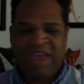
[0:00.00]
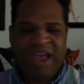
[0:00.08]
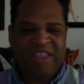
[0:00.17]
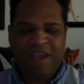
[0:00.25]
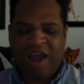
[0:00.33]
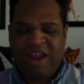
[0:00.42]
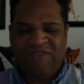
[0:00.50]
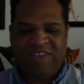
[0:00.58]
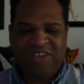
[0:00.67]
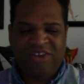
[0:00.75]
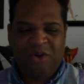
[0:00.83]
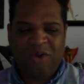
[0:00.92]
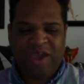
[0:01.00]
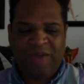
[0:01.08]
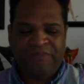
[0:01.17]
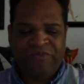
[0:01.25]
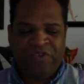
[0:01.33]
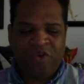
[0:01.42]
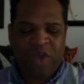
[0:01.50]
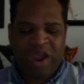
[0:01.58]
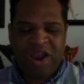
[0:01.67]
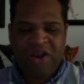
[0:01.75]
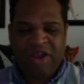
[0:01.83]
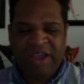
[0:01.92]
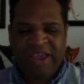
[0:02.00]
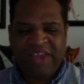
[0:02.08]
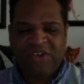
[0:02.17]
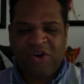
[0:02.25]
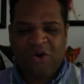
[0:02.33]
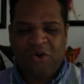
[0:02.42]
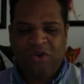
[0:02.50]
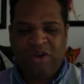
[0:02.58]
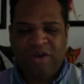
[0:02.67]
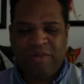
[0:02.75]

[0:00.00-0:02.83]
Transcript: and not even knowing where his own